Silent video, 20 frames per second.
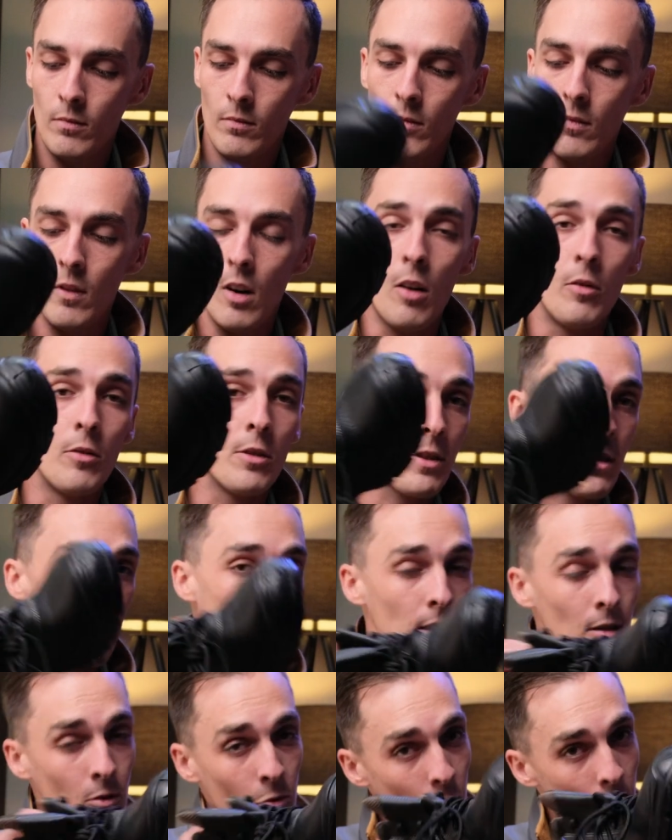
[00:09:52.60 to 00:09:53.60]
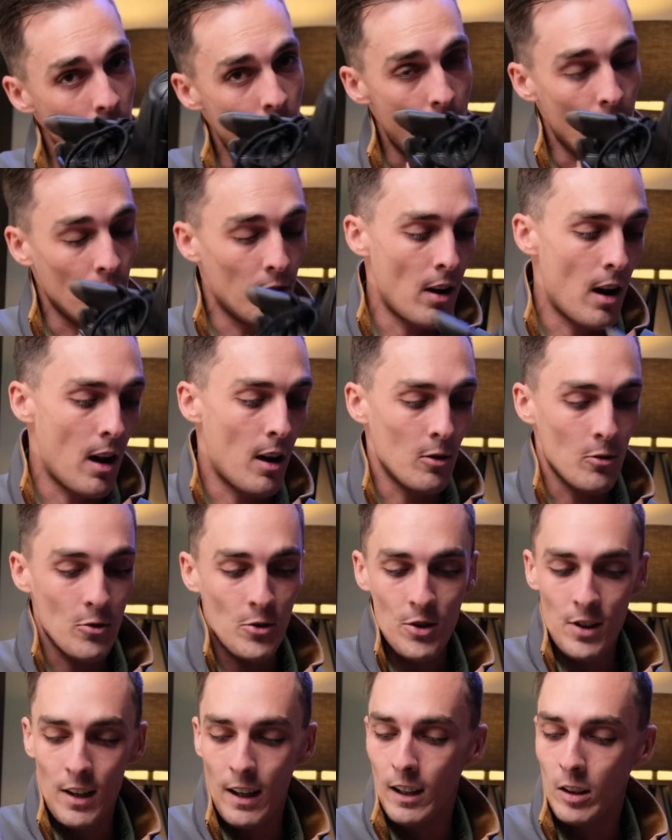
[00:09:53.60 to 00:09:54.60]
Obviously, we have our
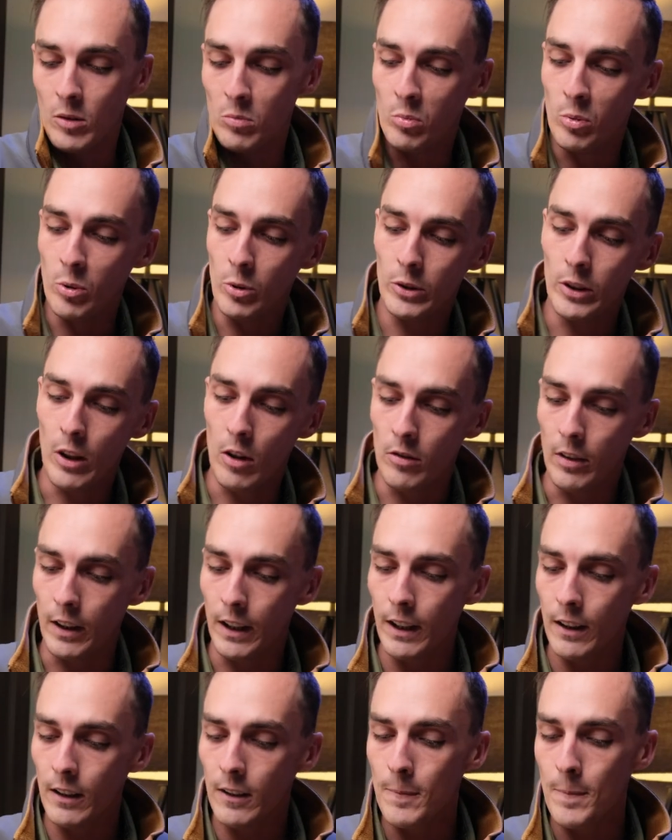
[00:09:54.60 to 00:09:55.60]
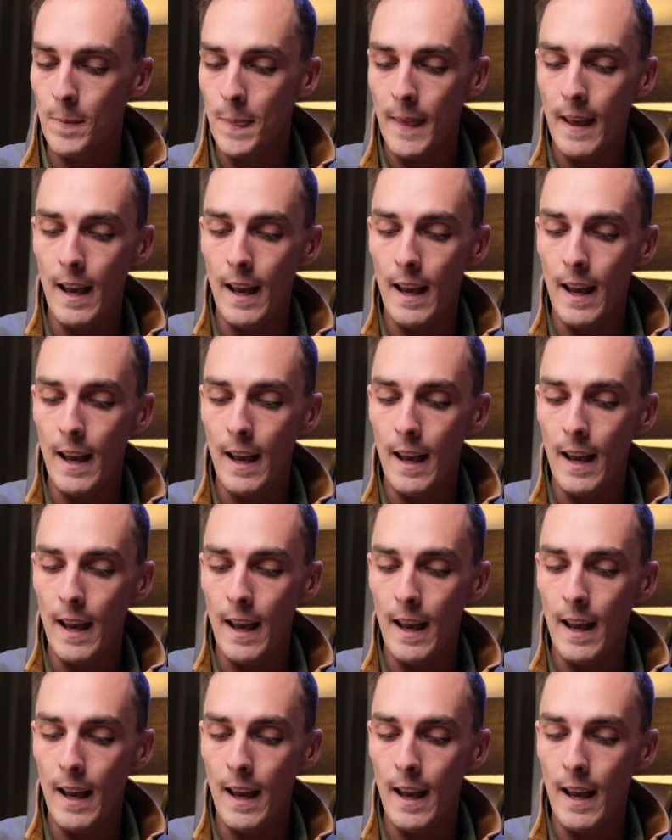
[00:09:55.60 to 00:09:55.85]
second boot over here,